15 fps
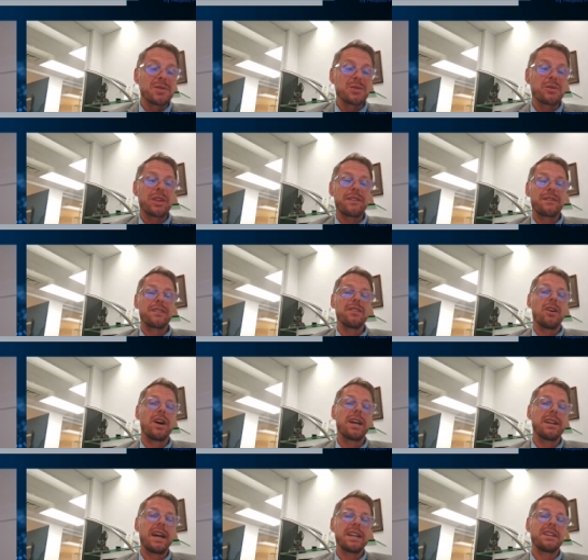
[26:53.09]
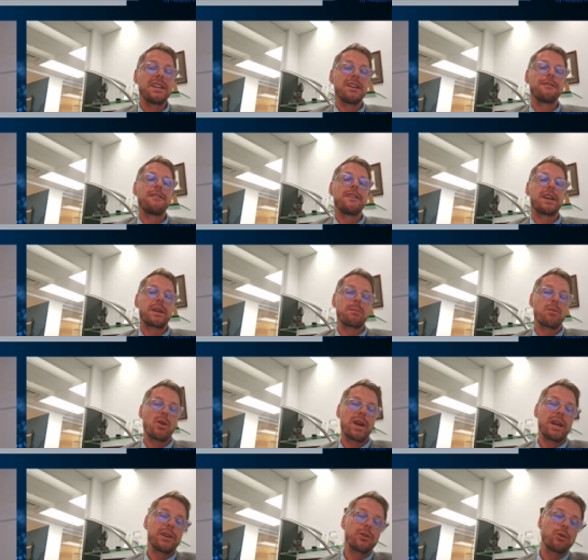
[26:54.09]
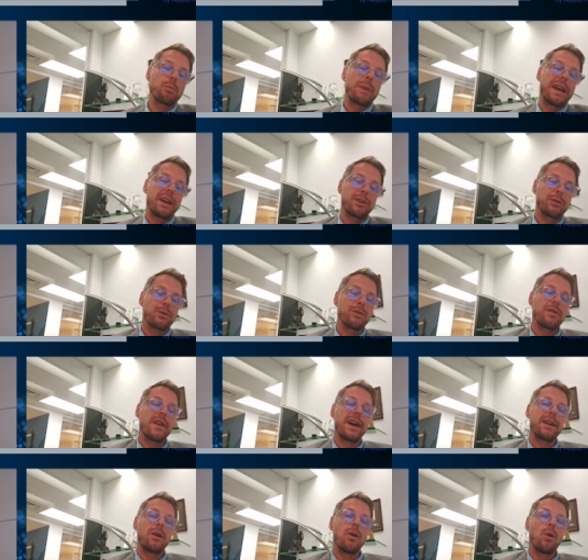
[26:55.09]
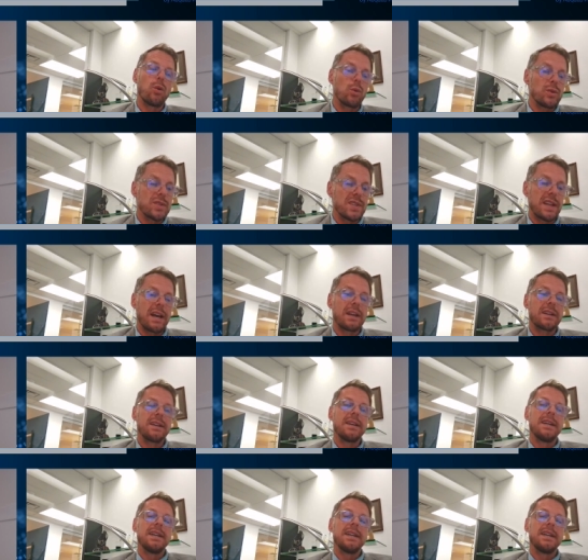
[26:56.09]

So they've not identified a brand or banner that owns that.